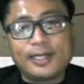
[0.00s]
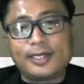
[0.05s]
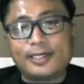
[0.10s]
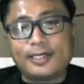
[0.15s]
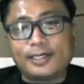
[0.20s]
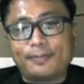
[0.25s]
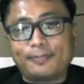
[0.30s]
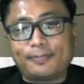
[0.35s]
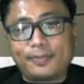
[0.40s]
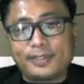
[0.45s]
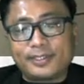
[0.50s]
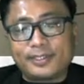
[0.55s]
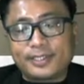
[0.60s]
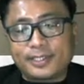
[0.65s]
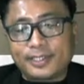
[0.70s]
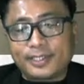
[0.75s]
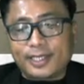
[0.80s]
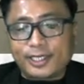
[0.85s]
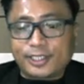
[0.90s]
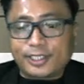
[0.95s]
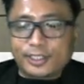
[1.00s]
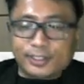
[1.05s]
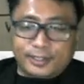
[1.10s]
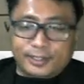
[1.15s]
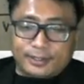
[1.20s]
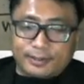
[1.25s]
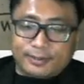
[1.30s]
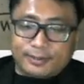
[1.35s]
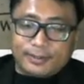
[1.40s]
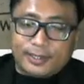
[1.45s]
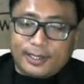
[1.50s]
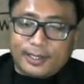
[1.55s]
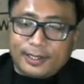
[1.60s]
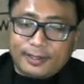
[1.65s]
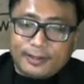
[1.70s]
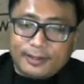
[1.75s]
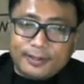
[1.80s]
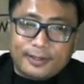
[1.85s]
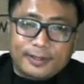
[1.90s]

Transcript: representation. Okay?